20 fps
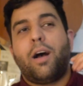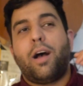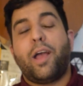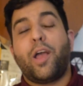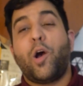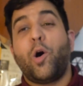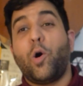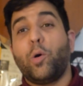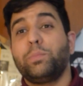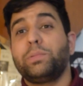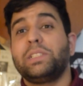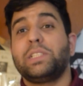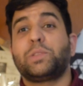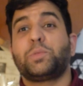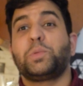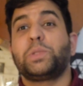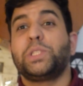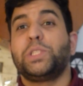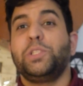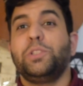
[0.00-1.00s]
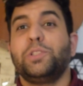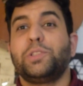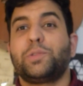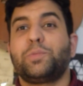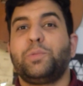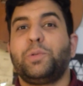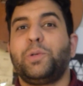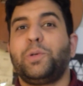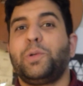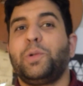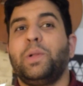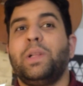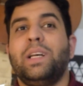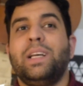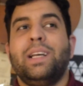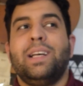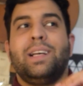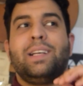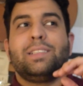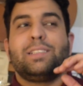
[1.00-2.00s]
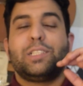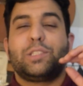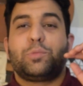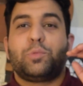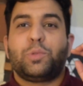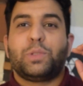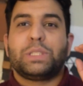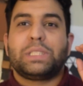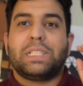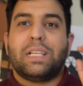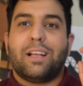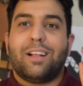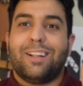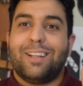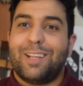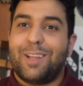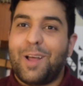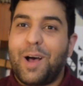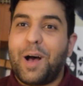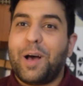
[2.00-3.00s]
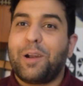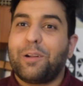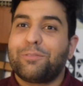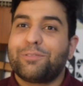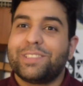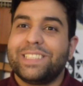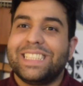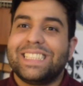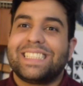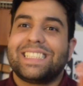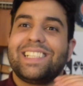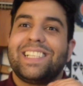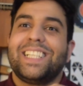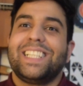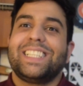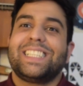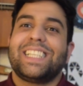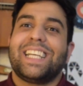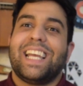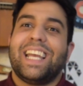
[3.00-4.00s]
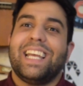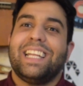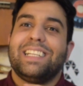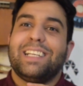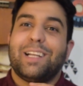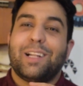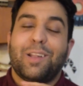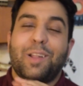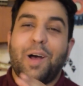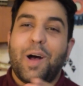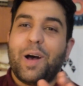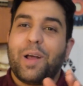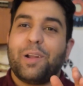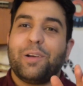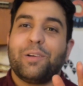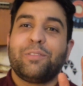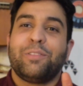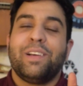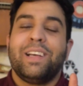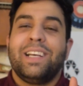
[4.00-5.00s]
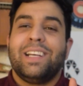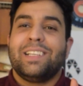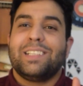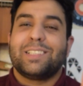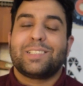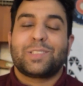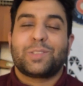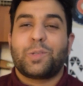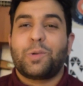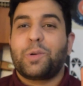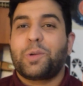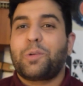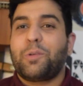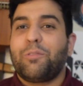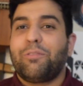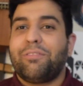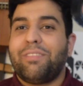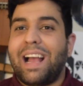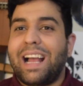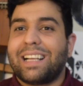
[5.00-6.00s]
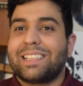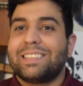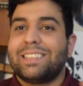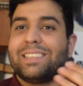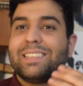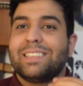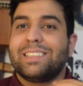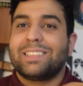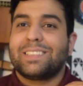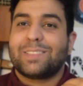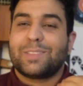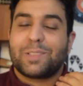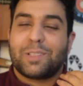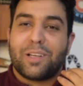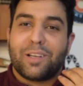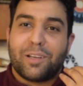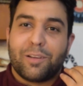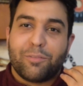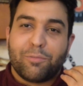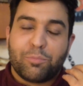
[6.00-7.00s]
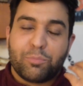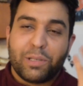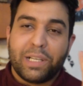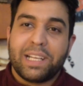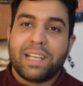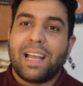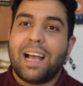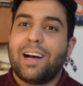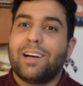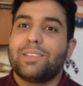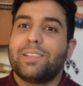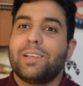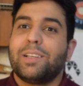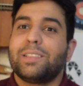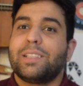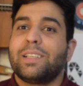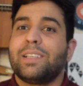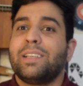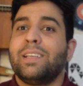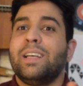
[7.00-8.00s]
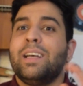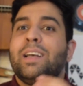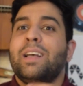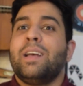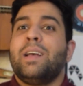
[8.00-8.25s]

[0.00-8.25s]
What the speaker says: I hope this was useful. This was a lot of research and a lot of historical factors to kind of bring out on the